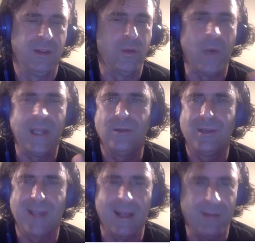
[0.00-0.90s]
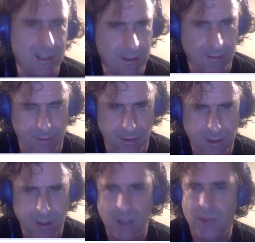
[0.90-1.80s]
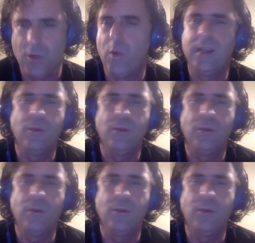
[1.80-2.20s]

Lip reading: The way you sell it is different. The way you